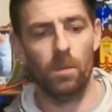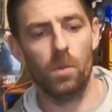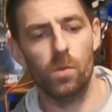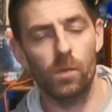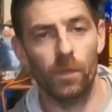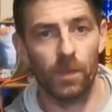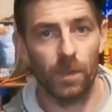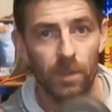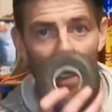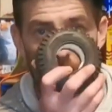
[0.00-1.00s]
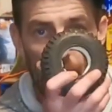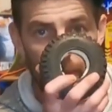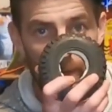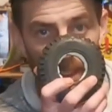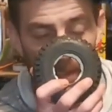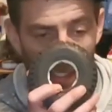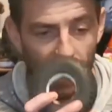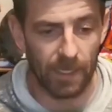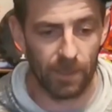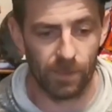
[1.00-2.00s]
removed the high rack
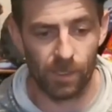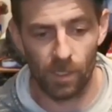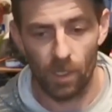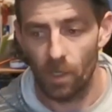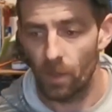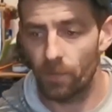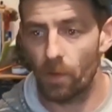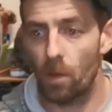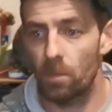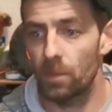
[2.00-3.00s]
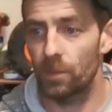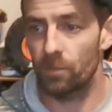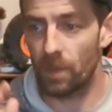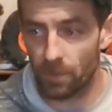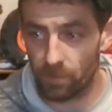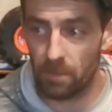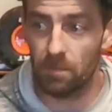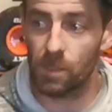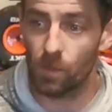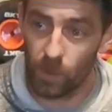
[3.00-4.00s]
tyres from the red
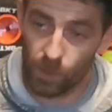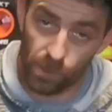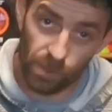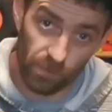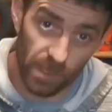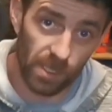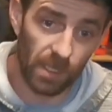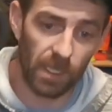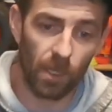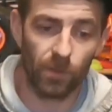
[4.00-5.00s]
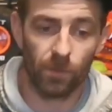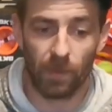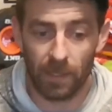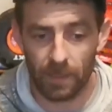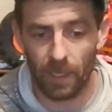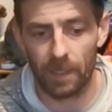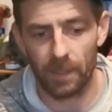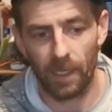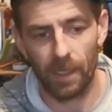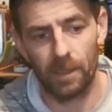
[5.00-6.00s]
rims, which was originally on the red
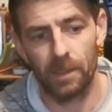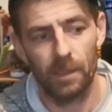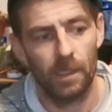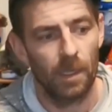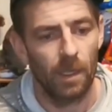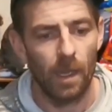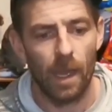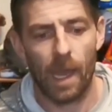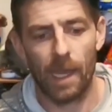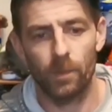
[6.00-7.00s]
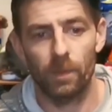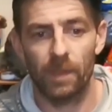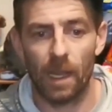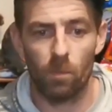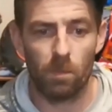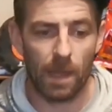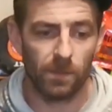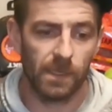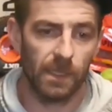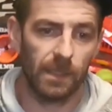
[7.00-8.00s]
Gladiator, and we've now
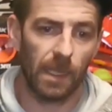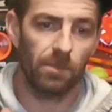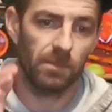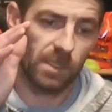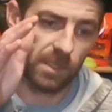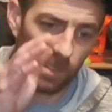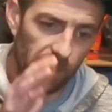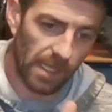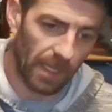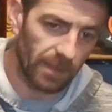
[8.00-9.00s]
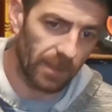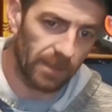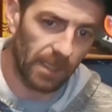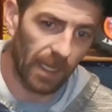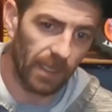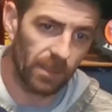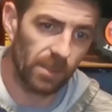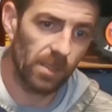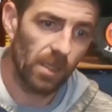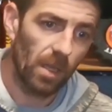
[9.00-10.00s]
mounted them to the standard
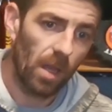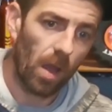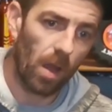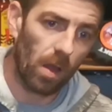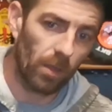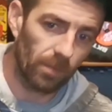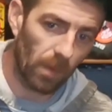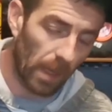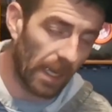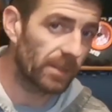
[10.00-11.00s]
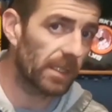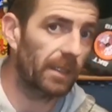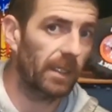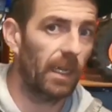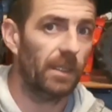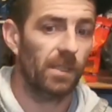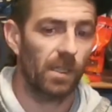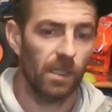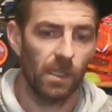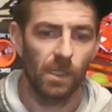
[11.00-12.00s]
tyres on my wife's
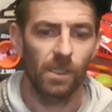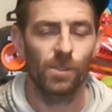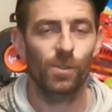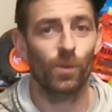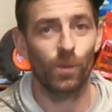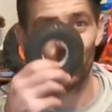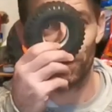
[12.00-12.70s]
Gladiator. So we'll